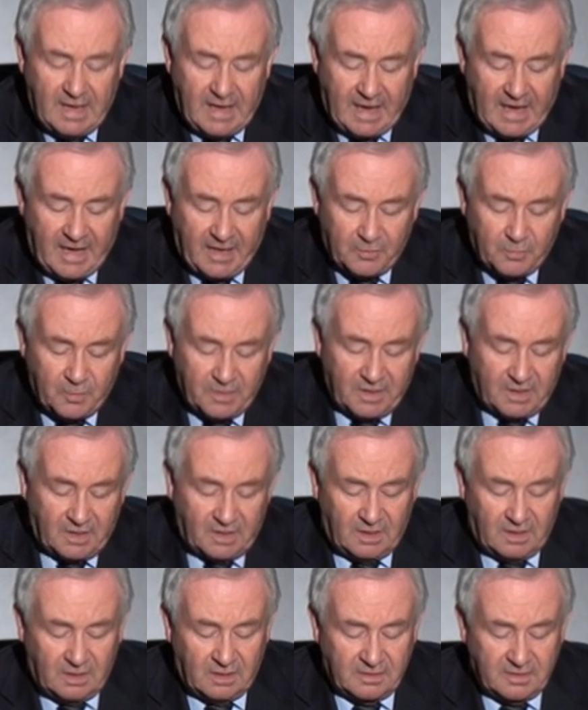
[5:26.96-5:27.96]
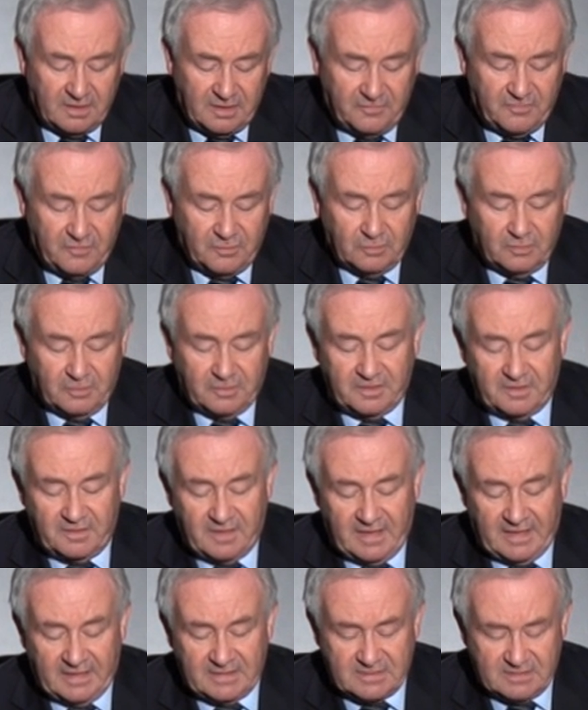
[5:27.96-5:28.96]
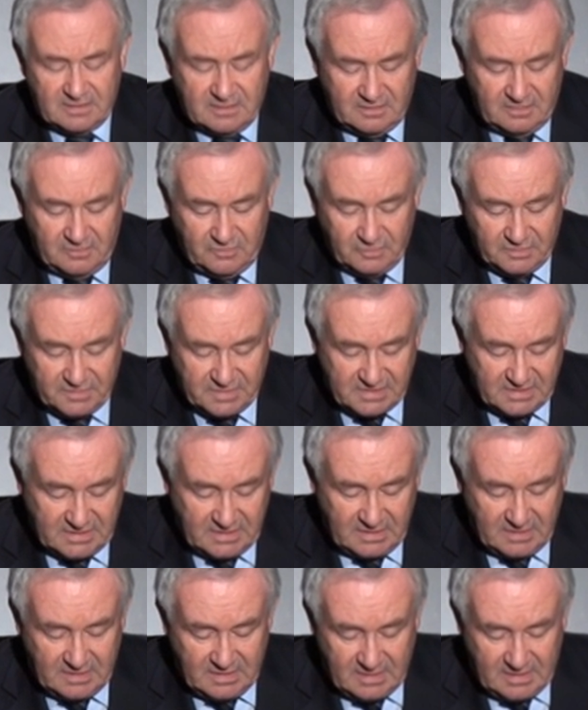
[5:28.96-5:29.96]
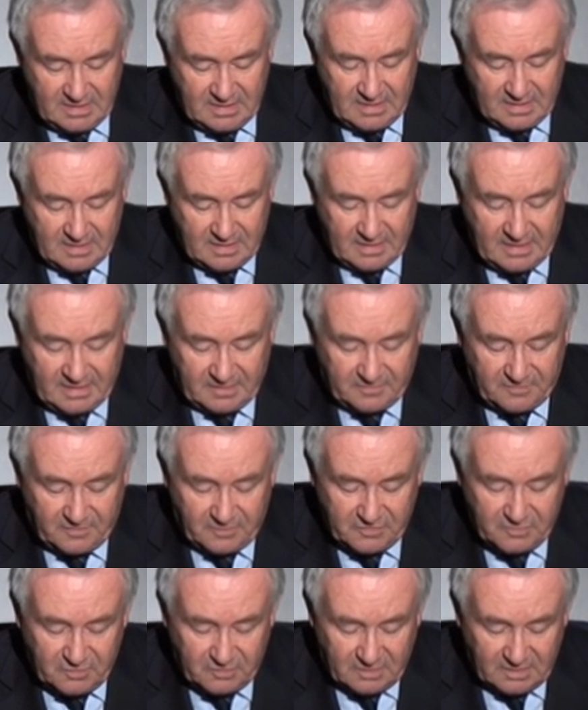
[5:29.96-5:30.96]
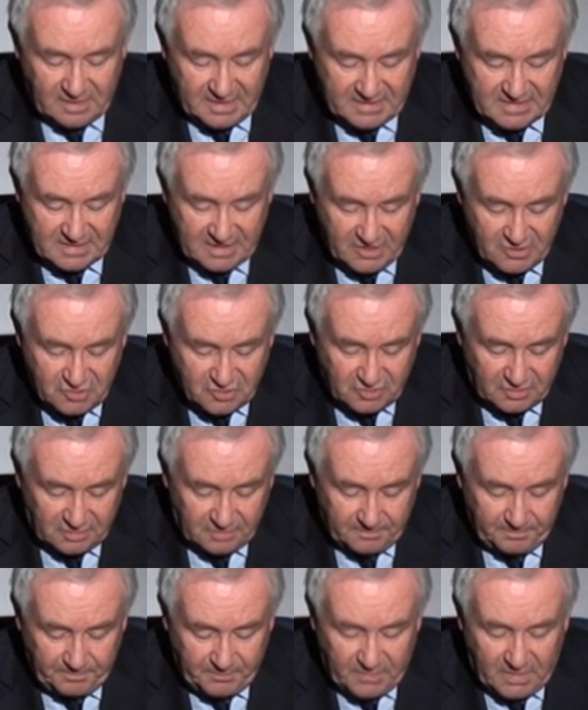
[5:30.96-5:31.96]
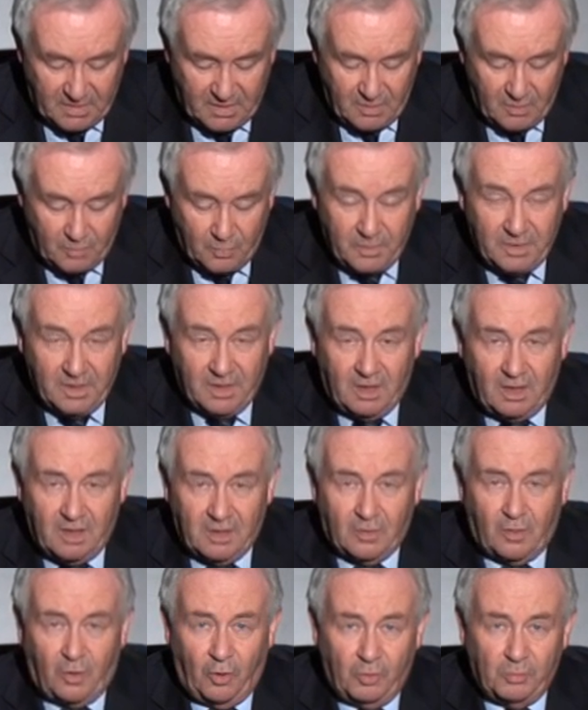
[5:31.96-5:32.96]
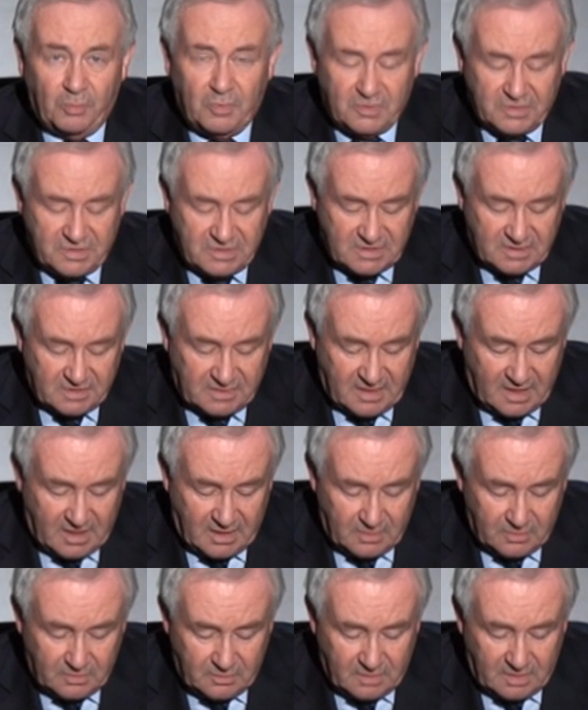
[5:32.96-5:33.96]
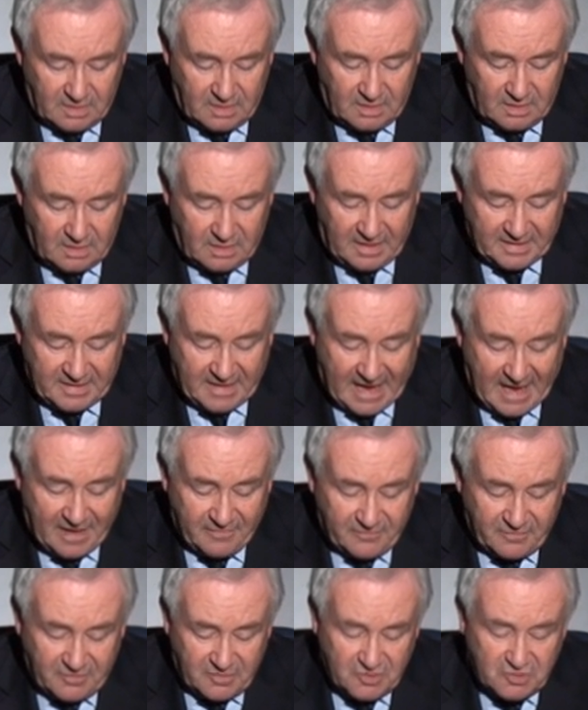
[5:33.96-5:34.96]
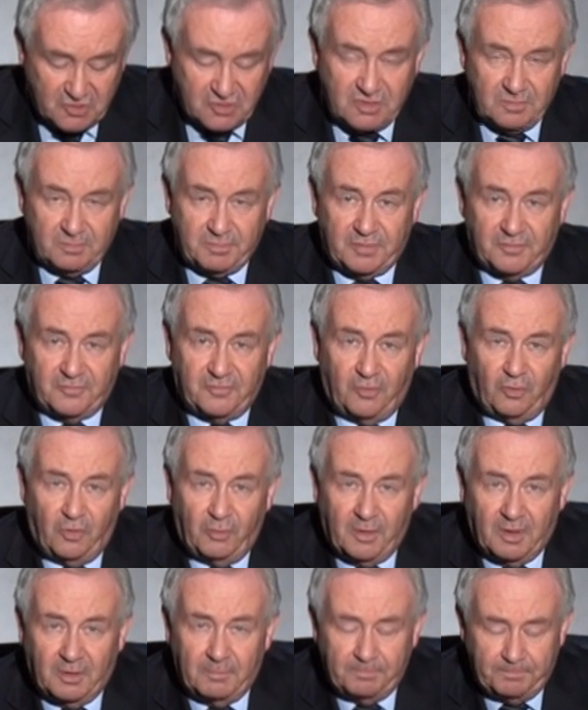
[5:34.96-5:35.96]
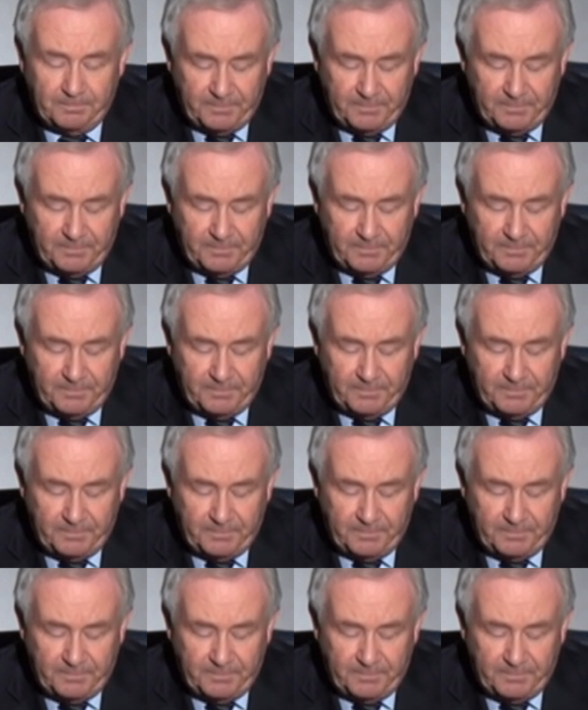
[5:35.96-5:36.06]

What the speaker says: and we are, if you look at that, you'll see that for utilization we are almost now an average performer,